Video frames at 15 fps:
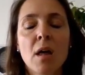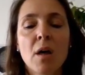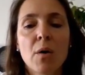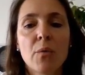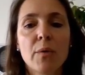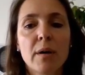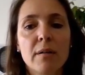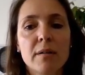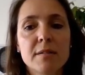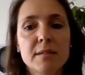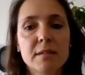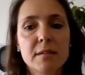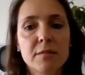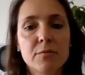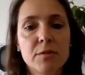whereas
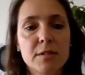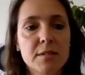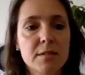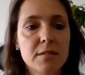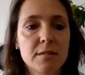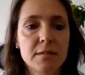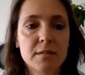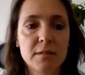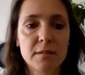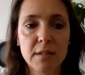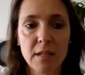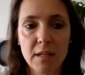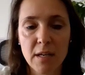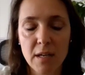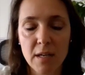in recent
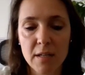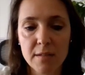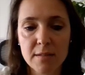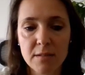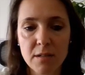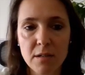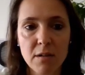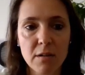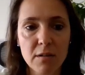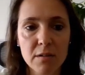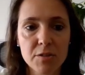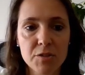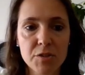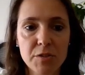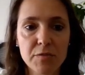decades art
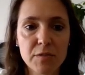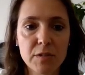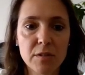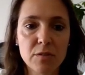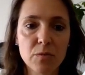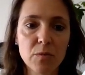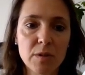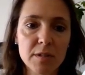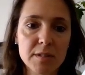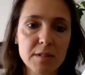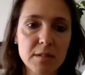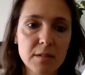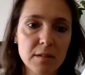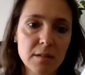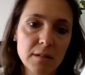shifted
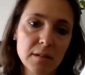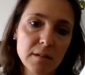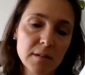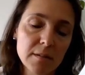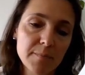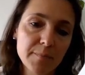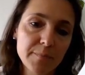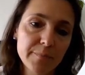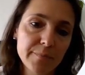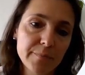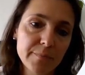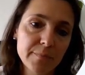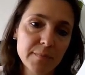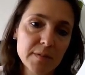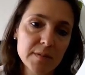towards
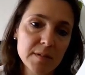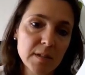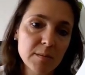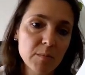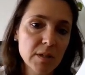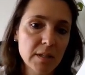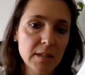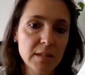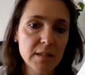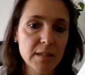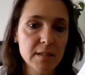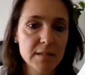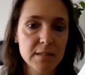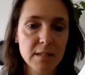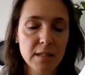
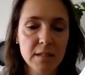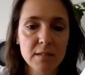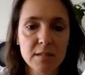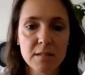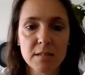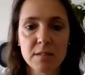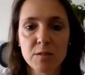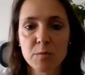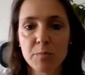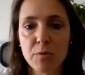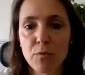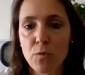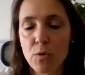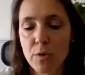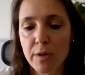stimulating senses,
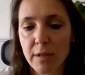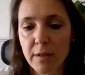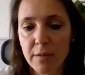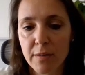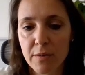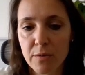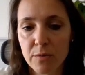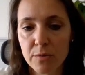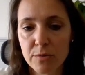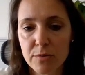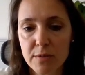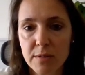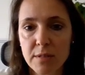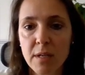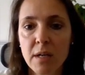provoking
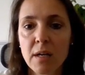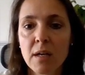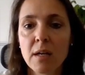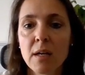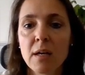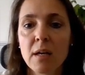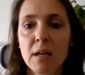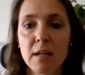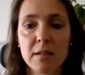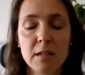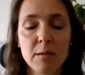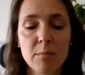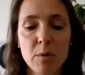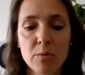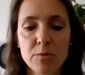thoughts and
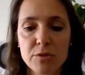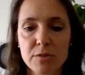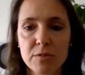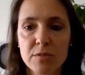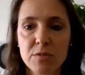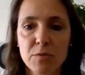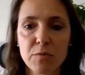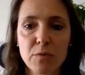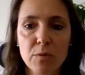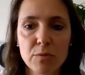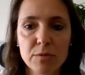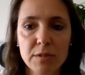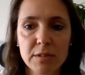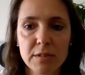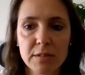emotions of
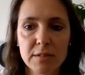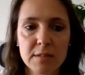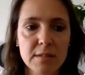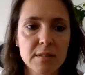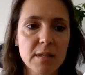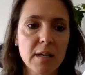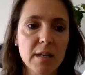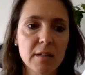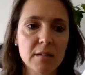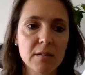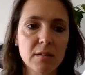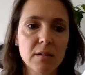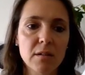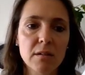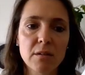audience, and
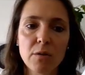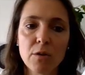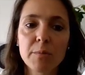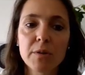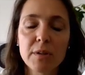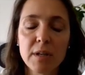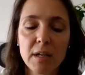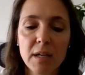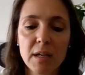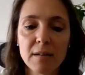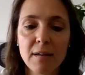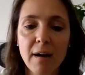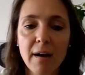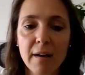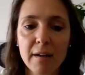
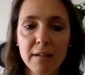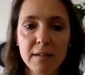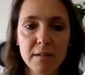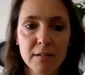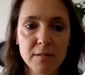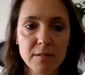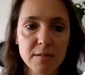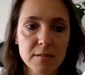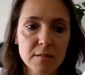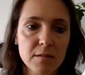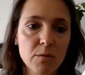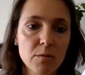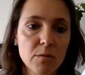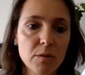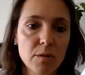communicate ideas
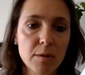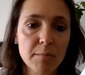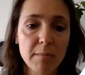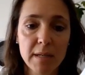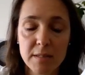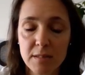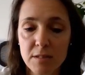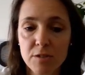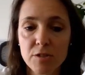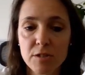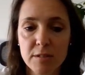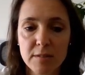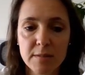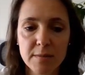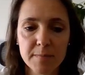or
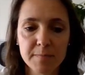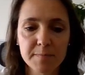messages.